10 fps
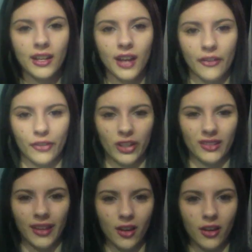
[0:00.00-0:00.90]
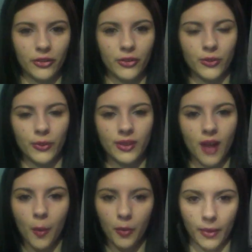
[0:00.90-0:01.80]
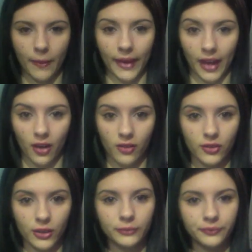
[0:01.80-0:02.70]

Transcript: I feel like light colors always complement my hair. So